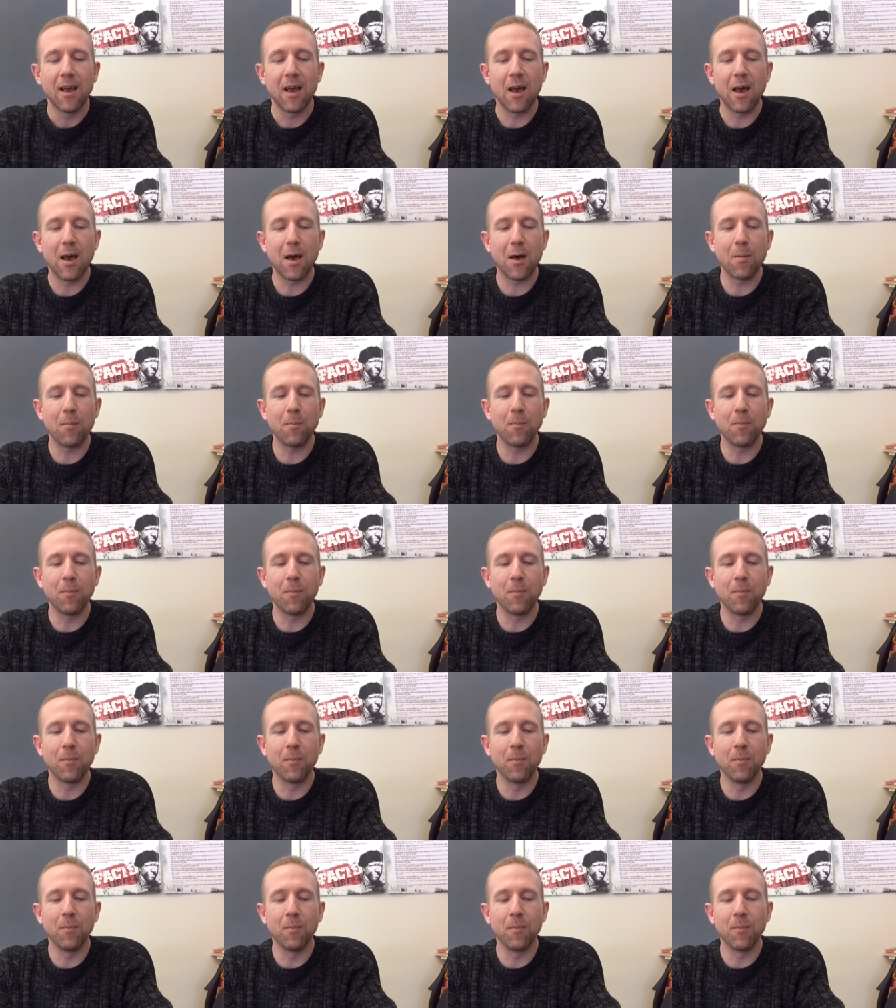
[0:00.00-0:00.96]

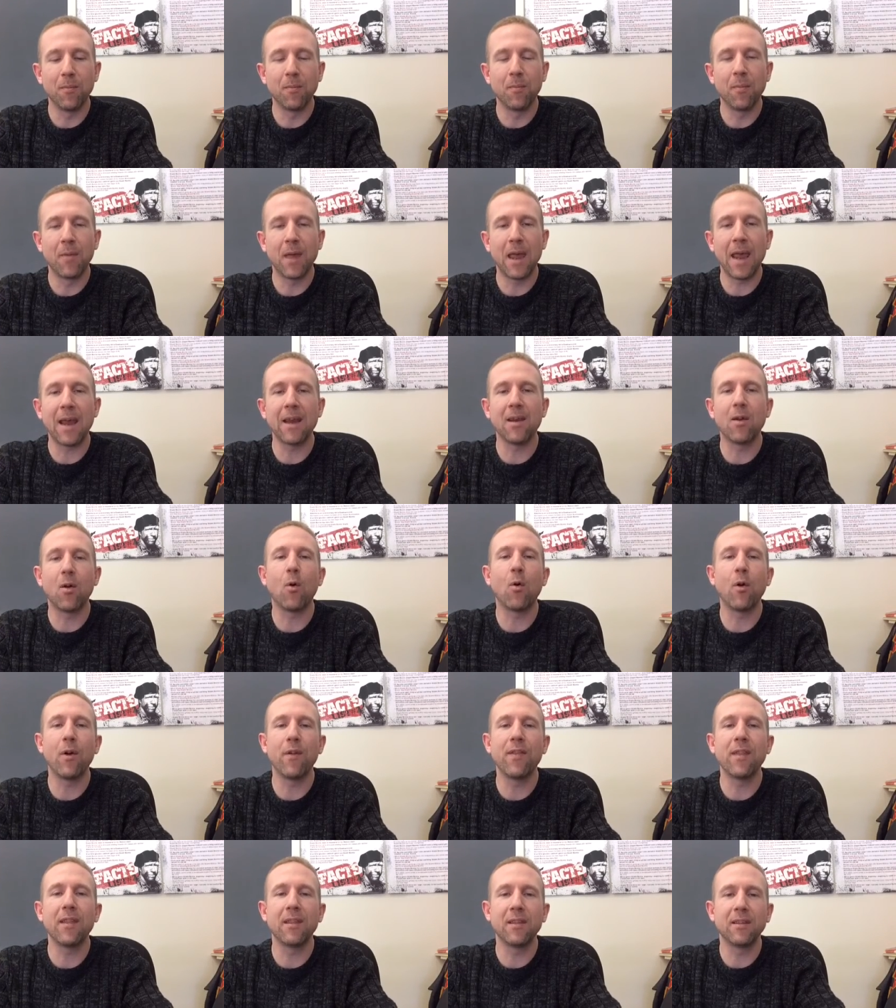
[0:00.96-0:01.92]

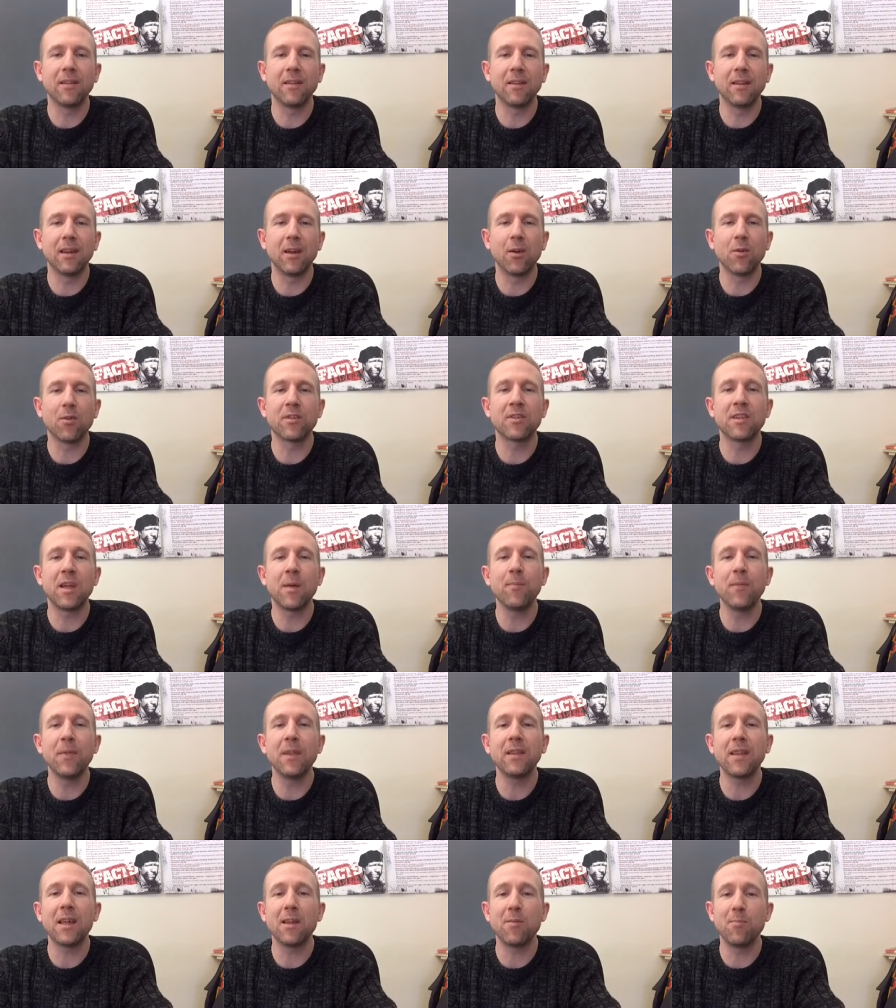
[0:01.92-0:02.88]
Or you know,
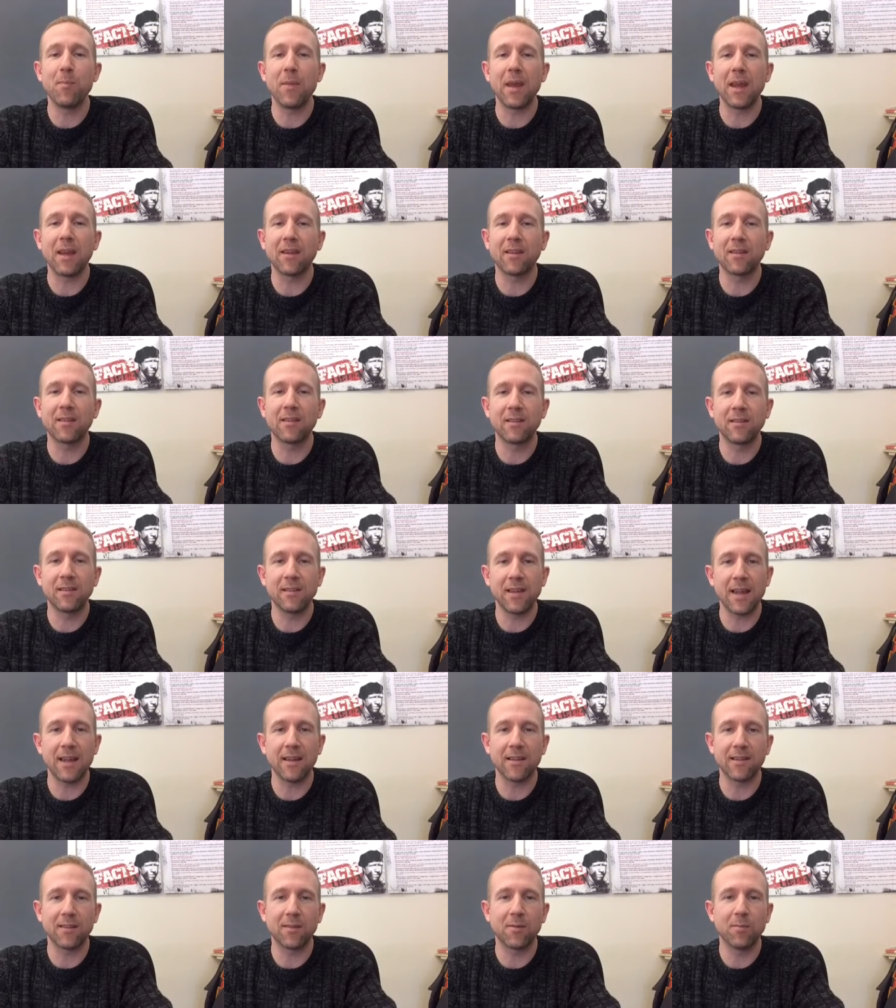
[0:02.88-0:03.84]
something that makes
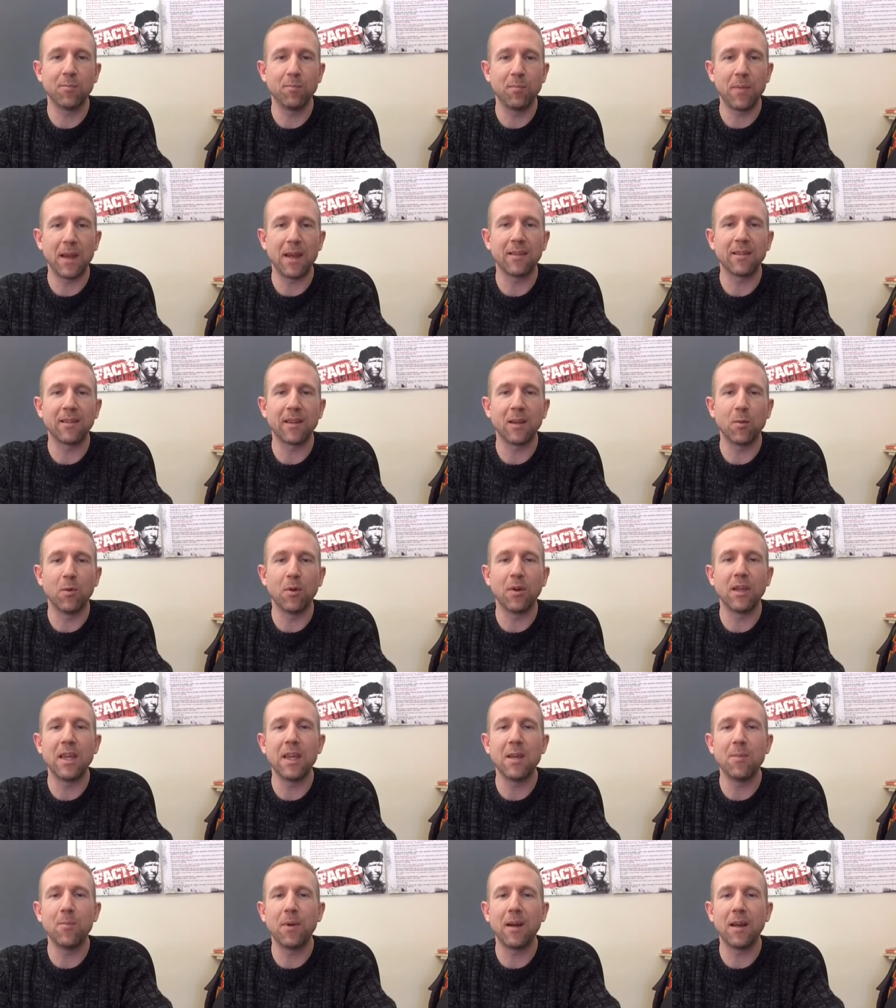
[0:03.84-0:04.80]
sense. Basically, we'll
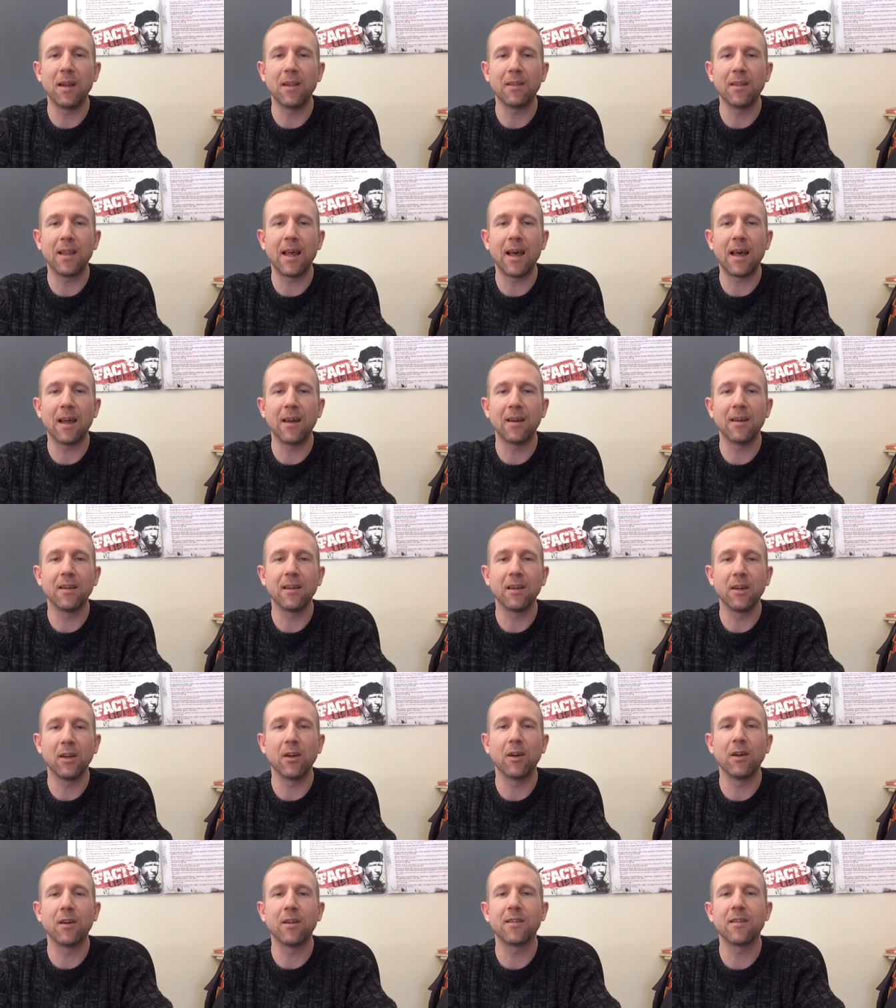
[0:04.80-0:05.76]
keep it at that.
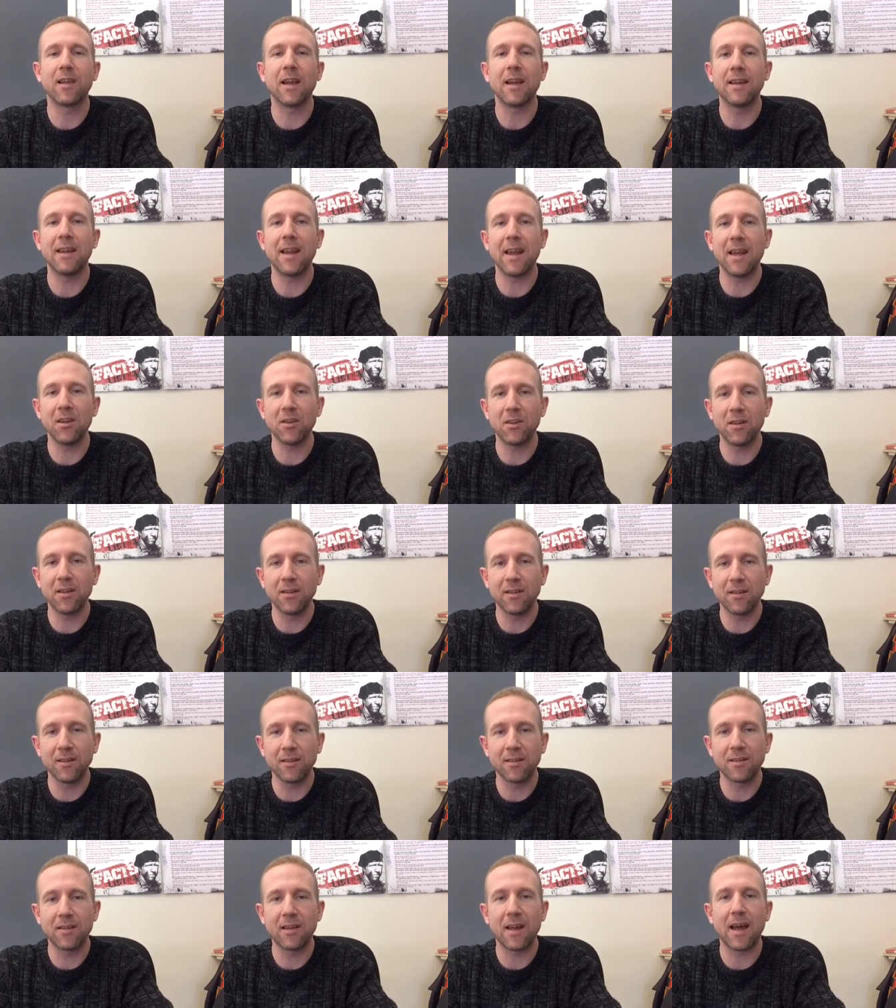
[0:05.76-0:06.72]
Your
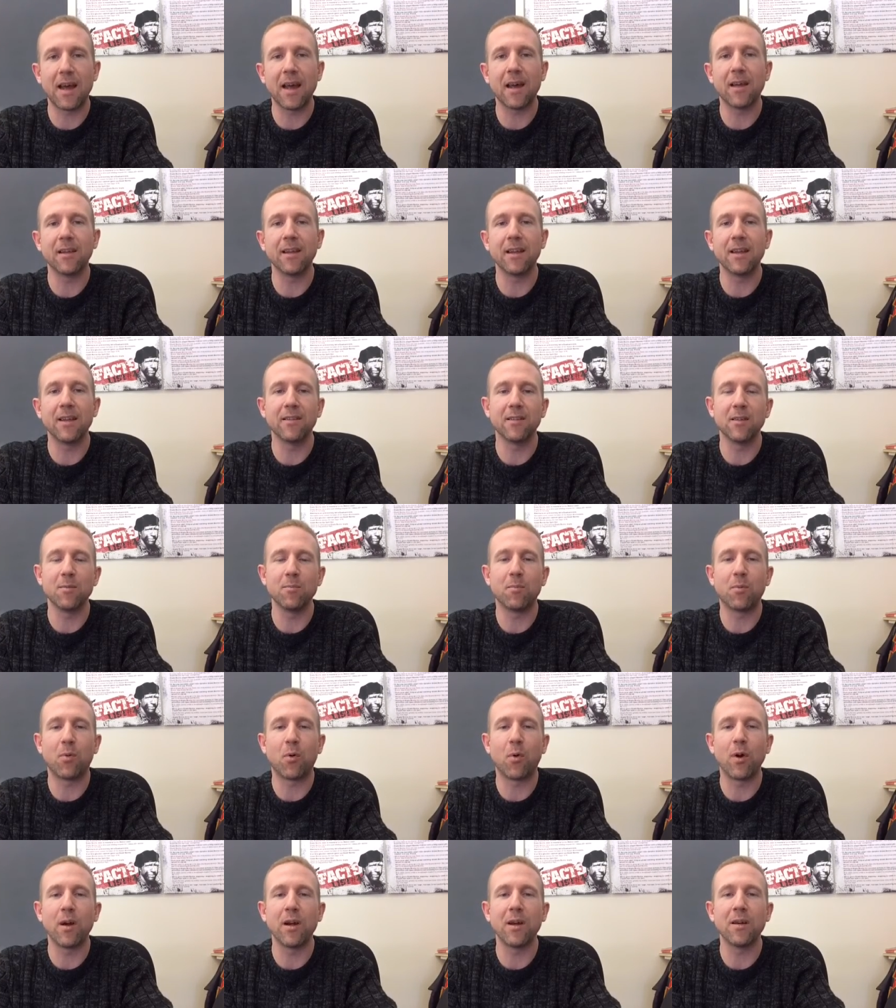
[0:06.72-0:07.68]
citation style is
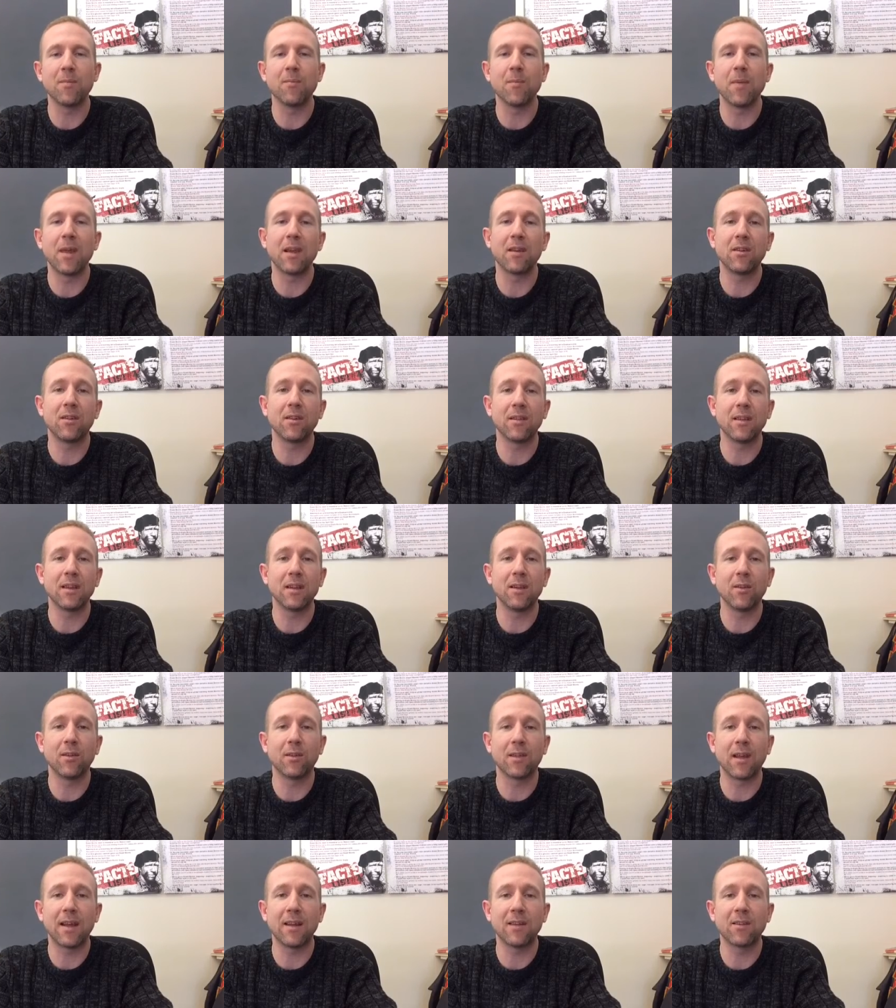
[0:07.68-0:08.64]
important. Make sure that you
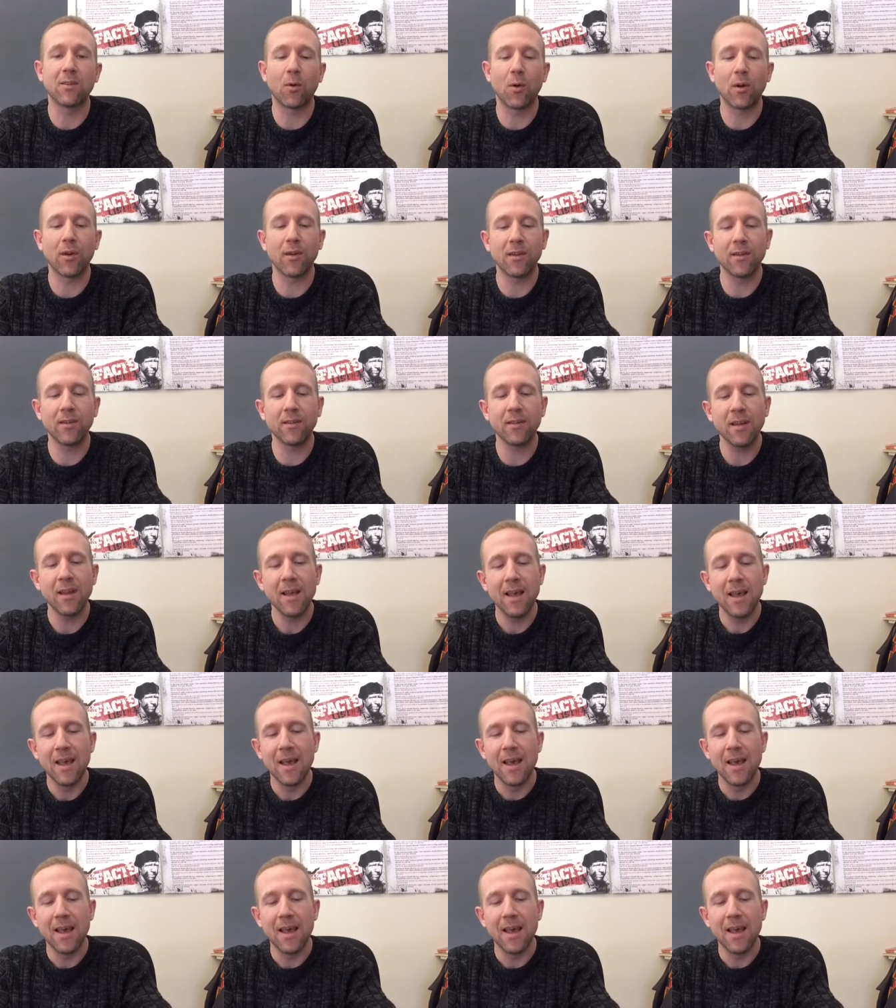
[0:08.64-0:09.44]
cite sources,